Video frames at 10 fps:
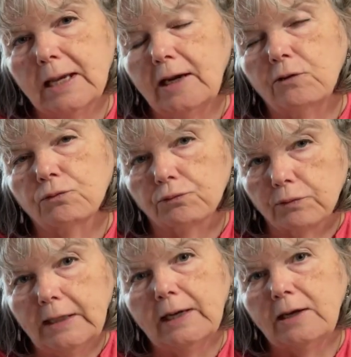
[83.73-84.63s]
and it
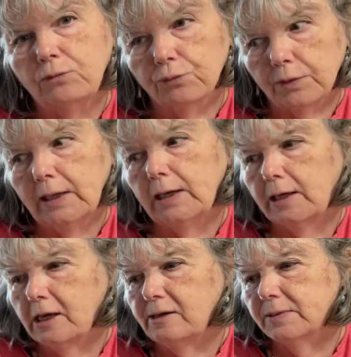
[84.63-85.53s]
really, really
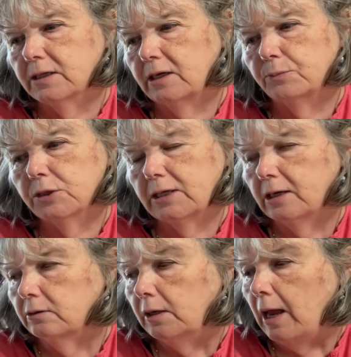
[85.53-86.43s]
keeps the numbers
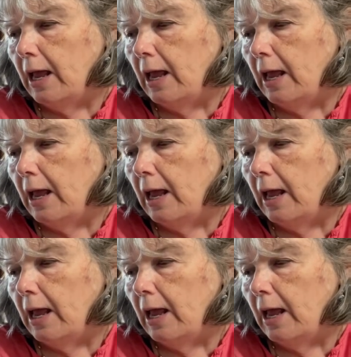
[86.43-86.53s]
down.